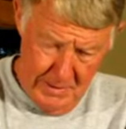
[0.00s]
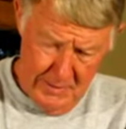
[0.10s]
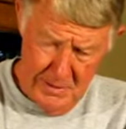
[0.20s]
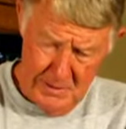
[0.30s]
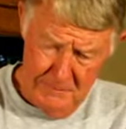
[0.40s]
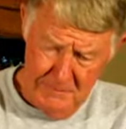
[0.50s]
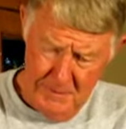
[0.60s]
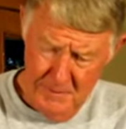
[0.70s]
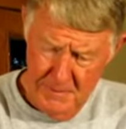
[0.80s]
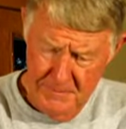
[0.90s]

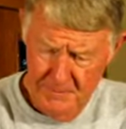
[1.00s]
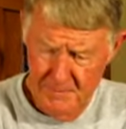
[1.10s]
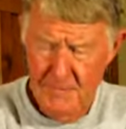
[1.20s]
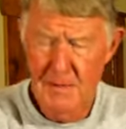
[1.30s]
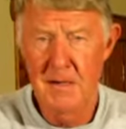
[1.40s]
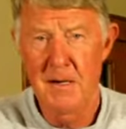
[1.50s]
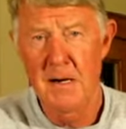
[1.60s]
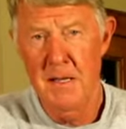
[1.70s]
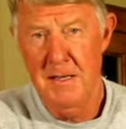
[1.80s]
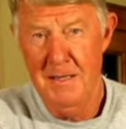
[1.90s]
Christopher
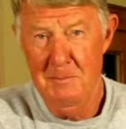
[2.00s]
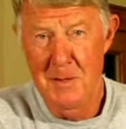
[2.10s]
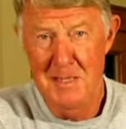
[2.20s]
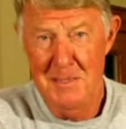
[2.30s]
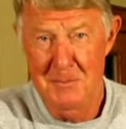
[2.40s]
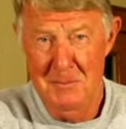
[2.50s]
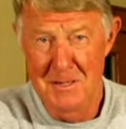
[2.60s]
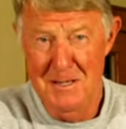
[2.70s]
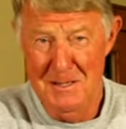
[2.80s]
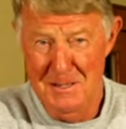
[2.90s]
garlic. It makes it
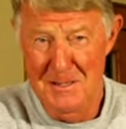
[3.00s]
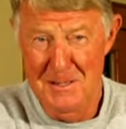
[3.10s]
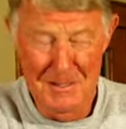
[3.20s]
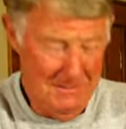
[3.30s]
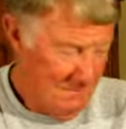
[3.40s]
really good.